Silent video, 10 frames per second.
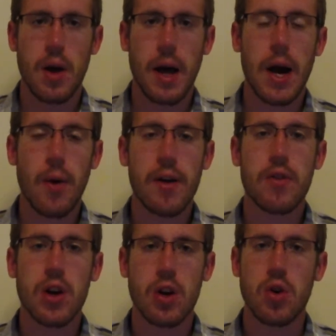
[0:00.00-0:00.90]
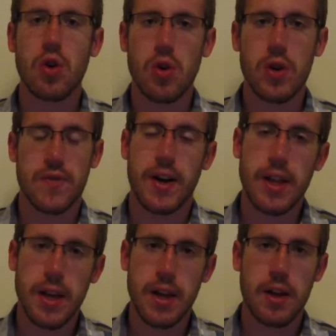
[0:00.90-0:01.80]
However, Google has
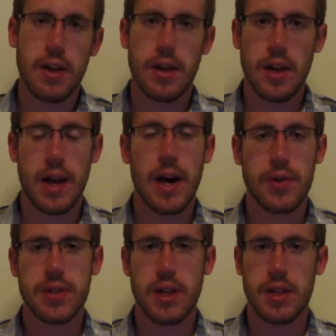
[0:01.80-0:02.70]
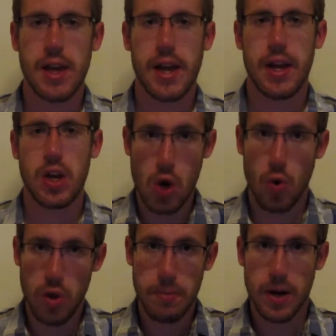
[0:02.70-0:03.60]
finally announced that they
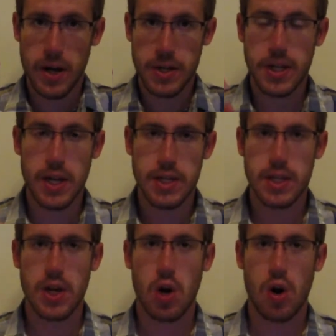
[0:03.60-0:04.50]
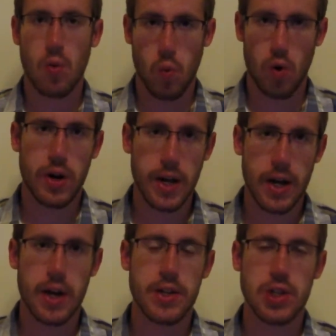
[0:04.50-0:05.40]
know the bug exists and are
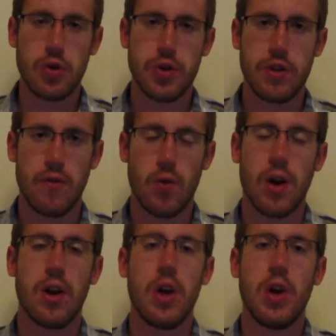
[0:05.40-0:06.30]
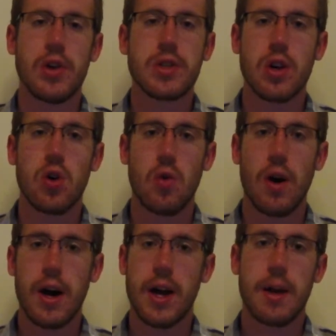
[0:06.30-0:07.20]
working on a solution for it.
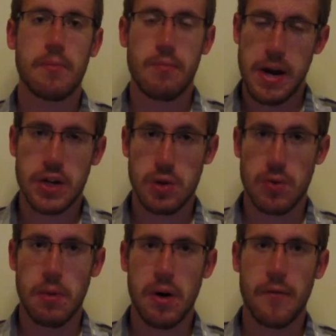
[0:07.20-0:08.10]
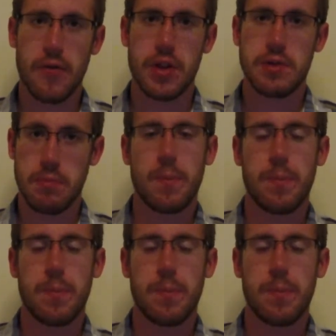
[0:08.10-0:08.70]
So I'm actually really pumped for this.